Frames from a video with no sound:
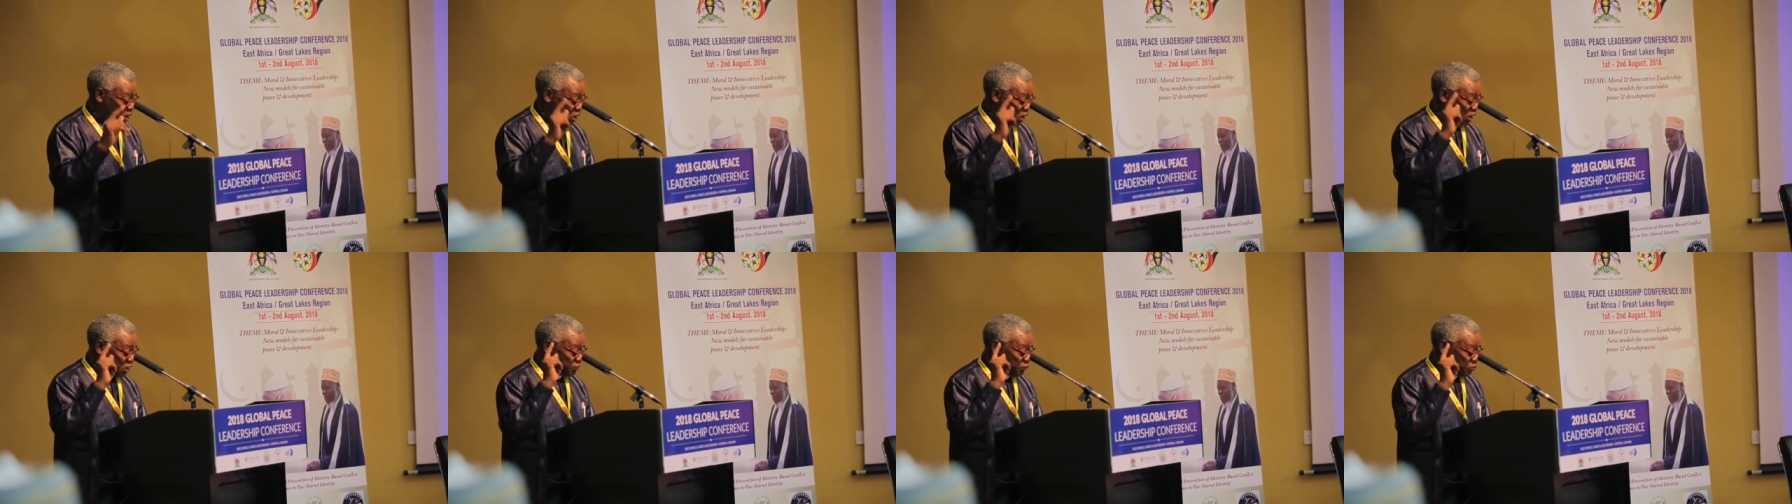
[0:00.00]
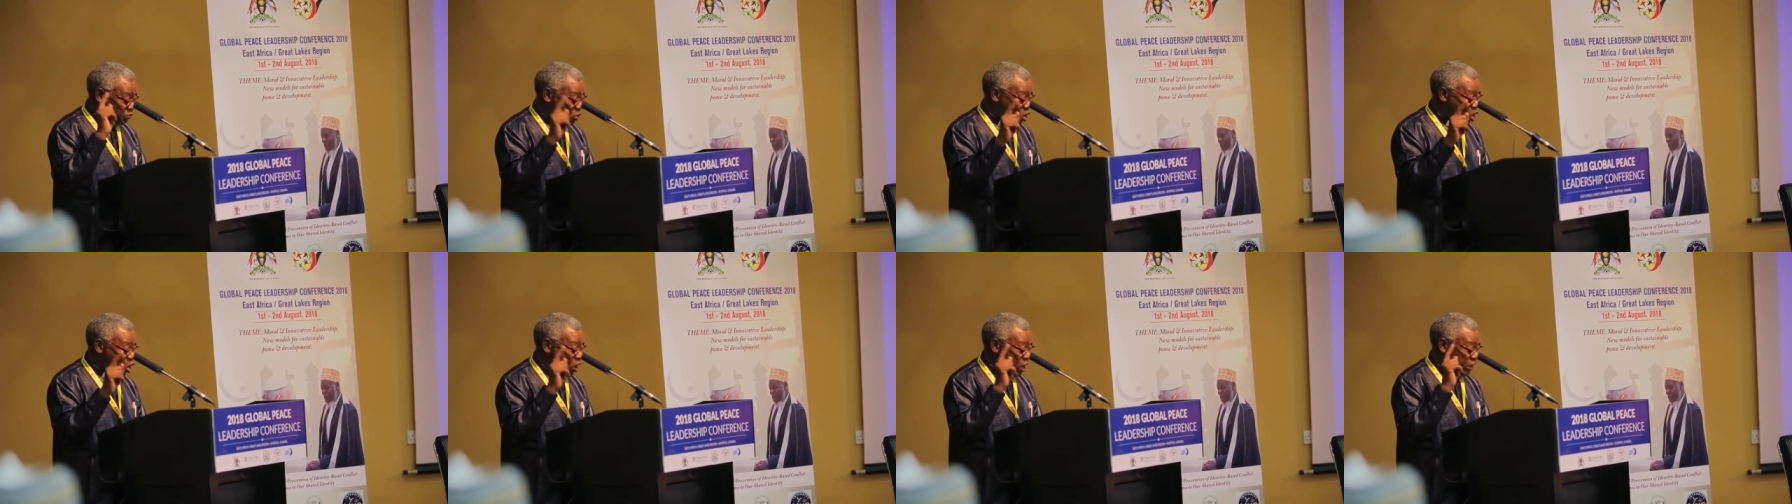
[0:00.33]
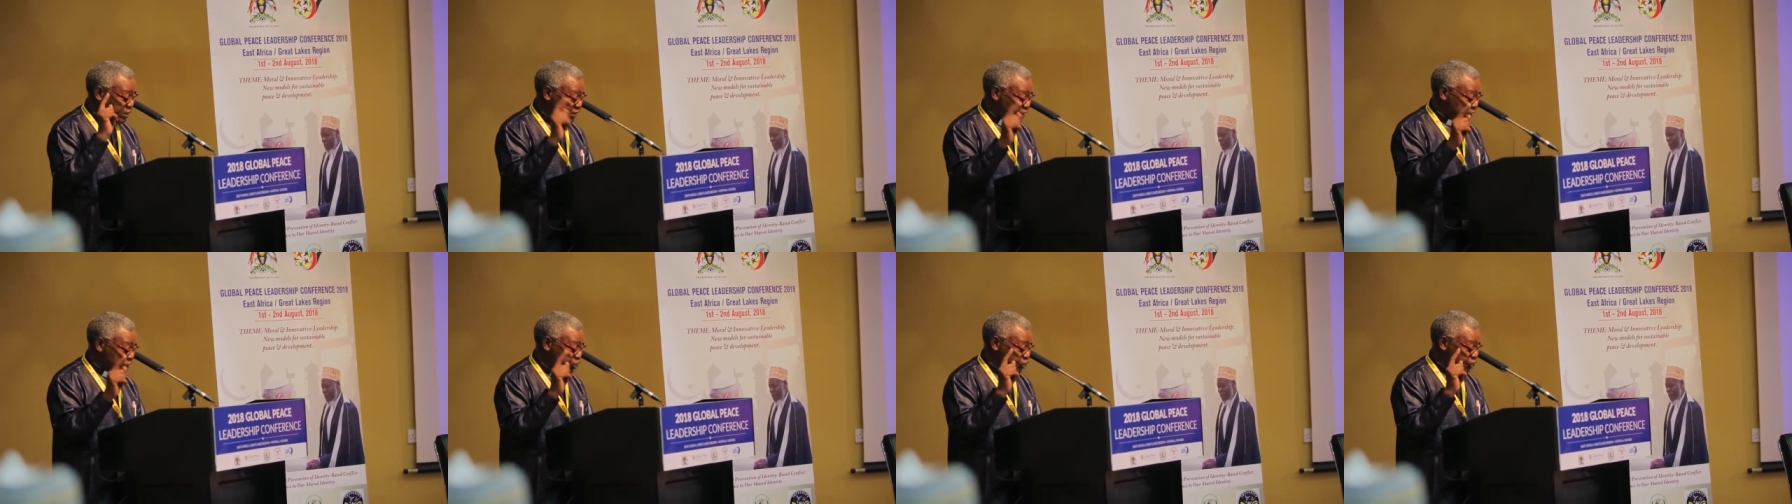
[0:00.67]
Give more
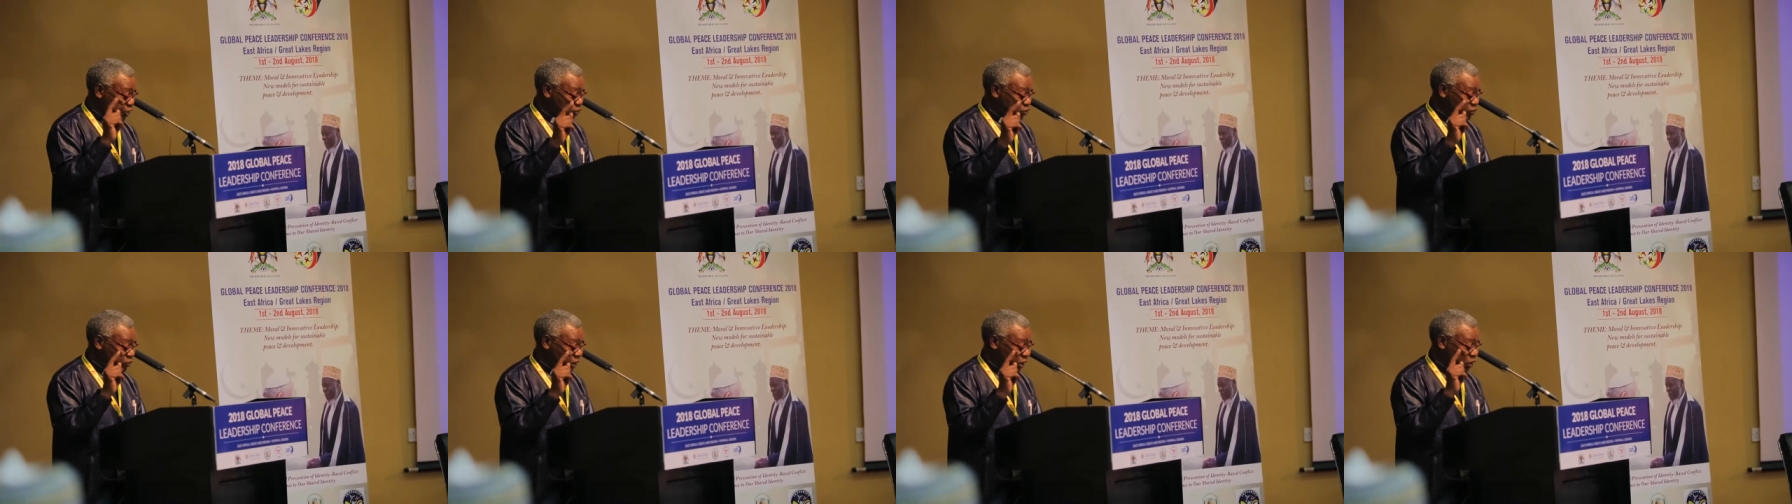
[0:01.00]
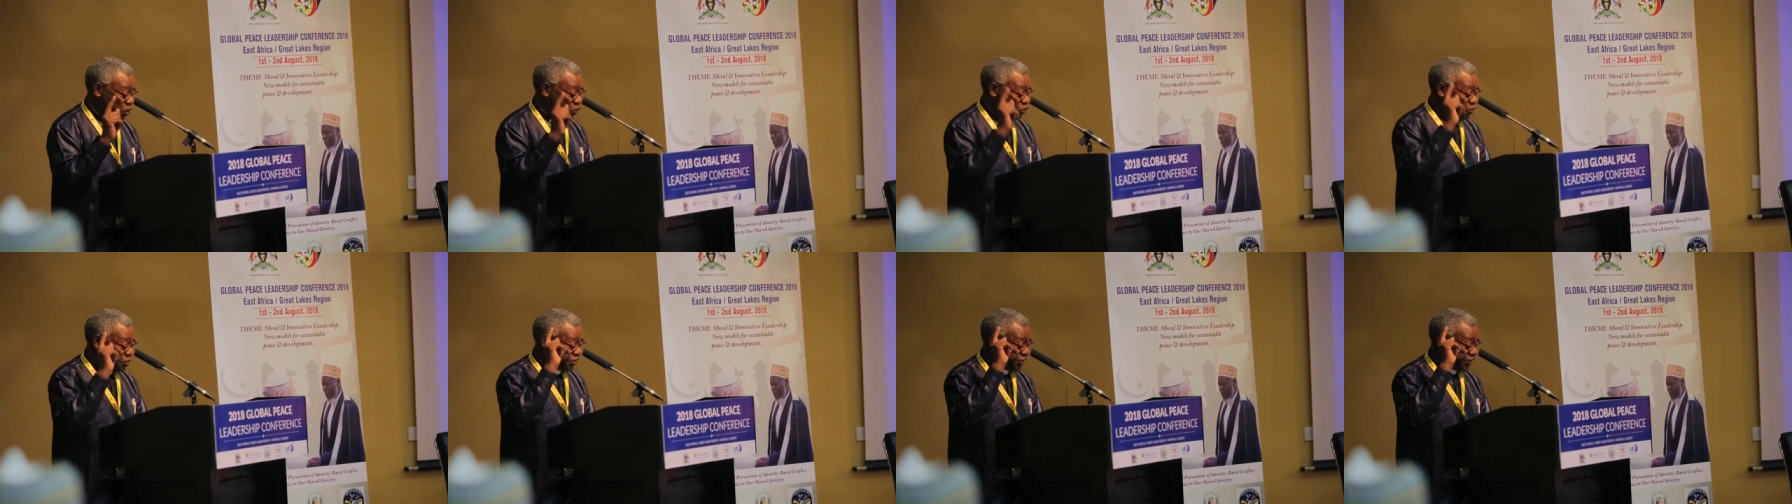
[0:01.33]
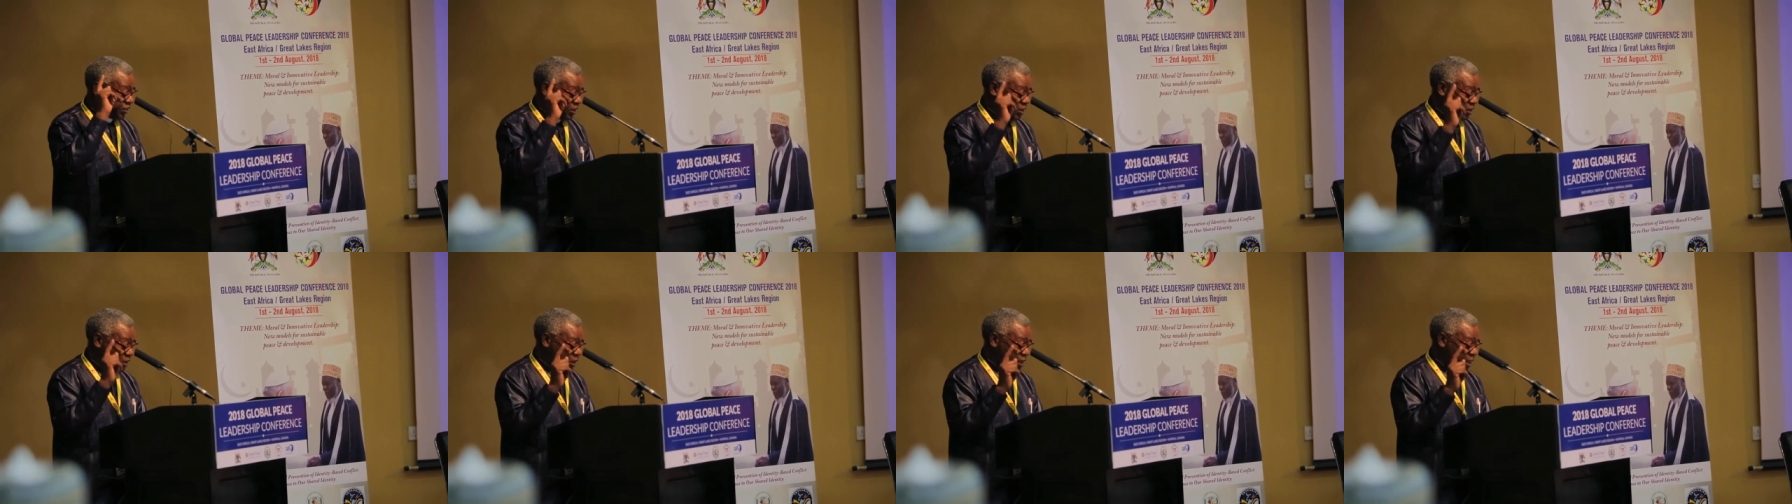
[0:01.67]
attention to the
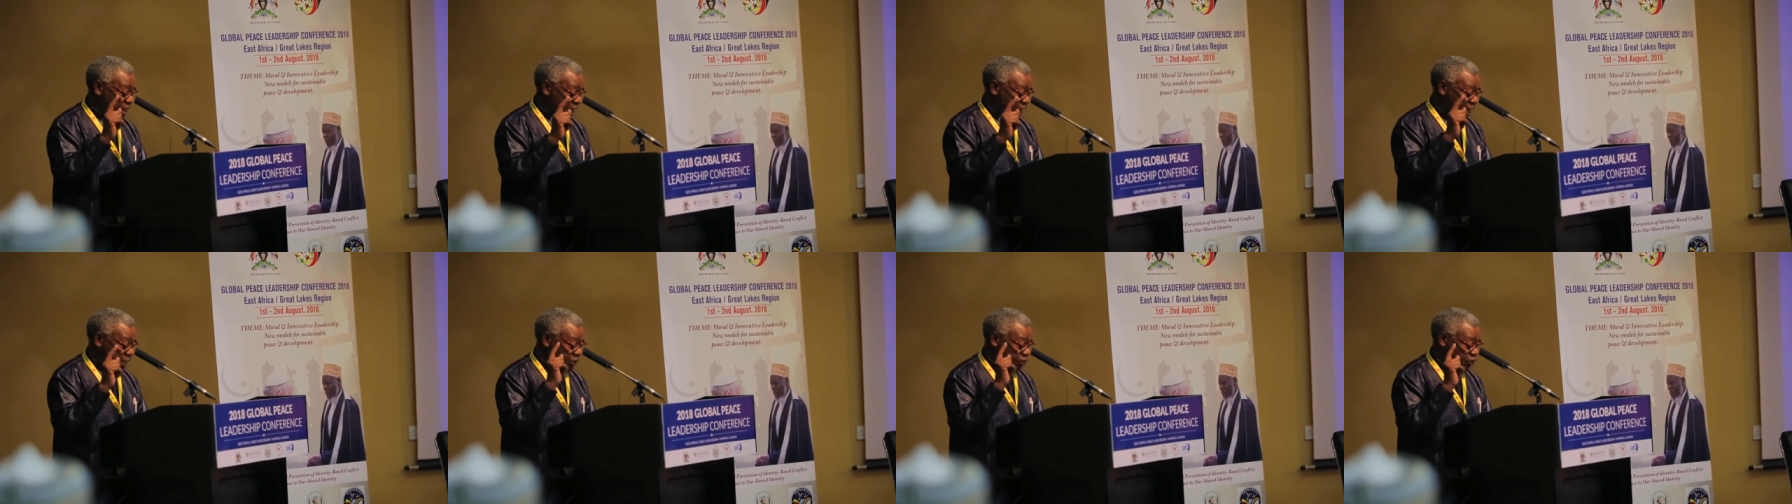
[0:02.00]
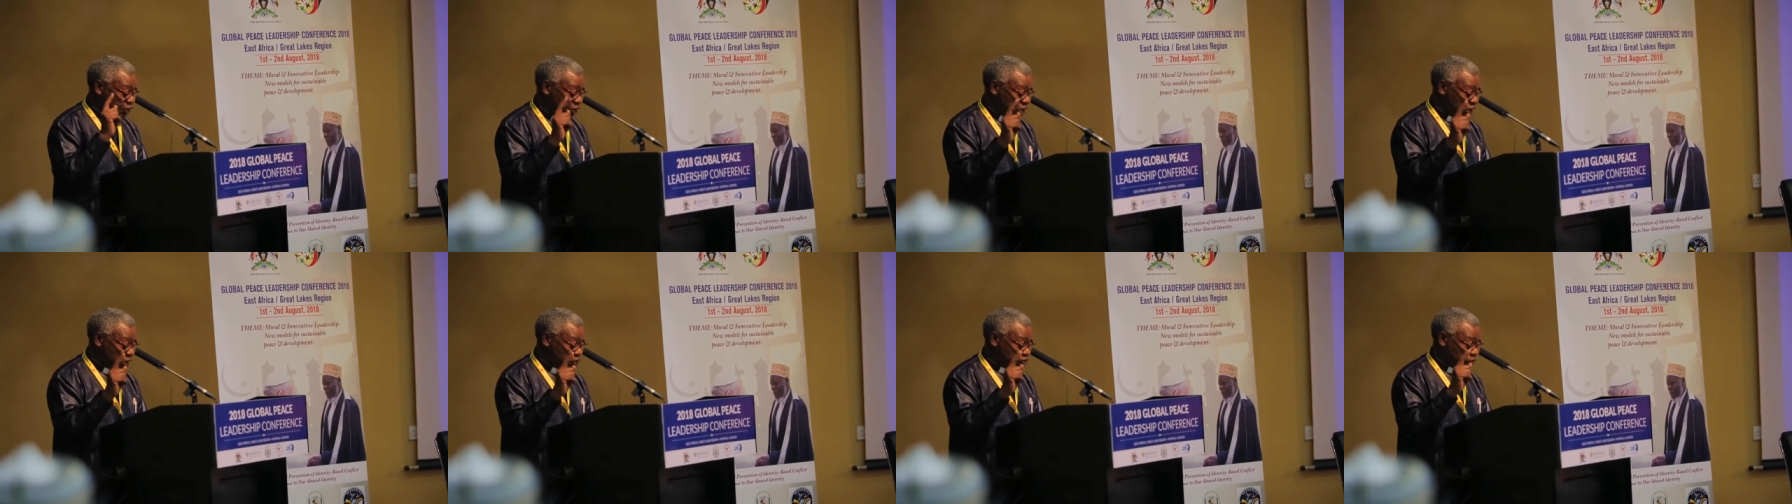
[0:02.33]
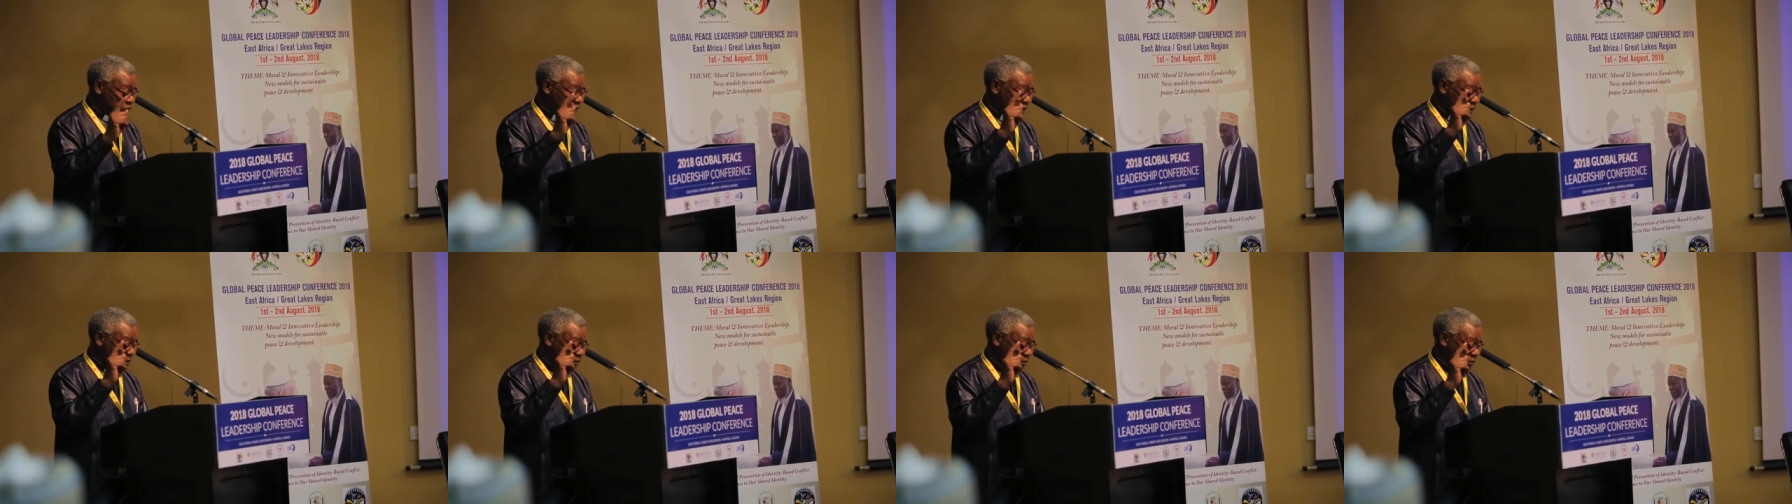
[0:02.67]
youth and
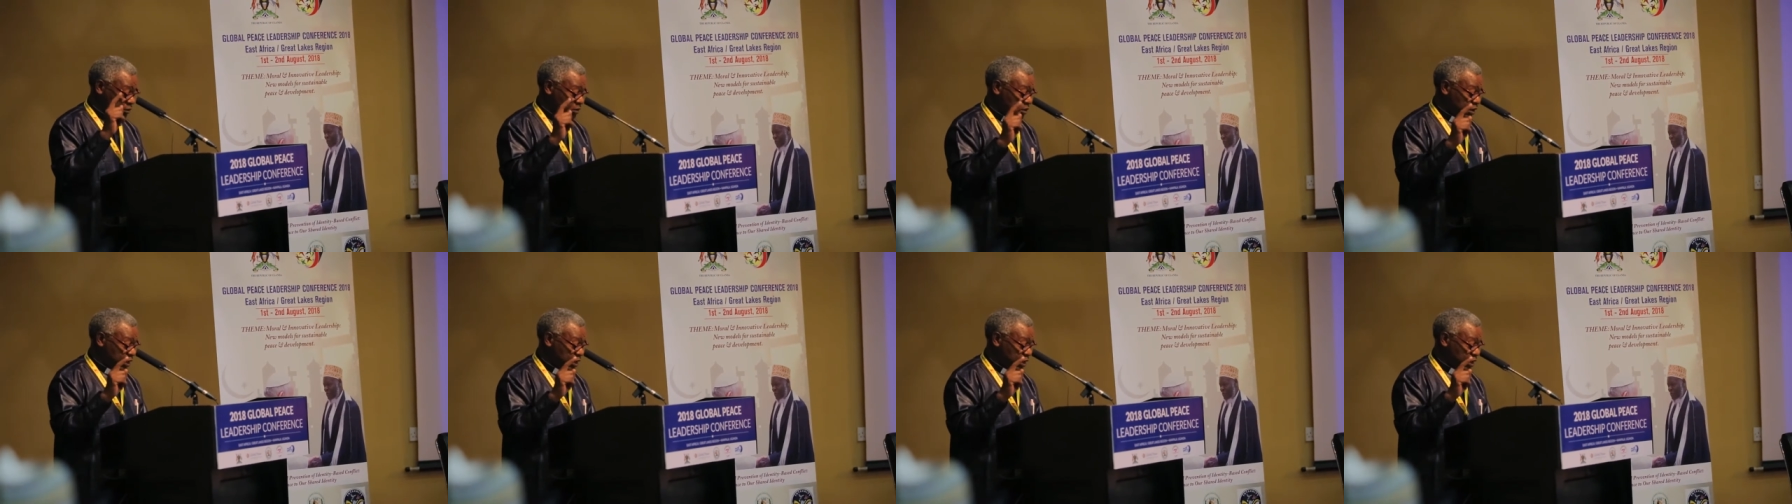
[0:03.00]
children.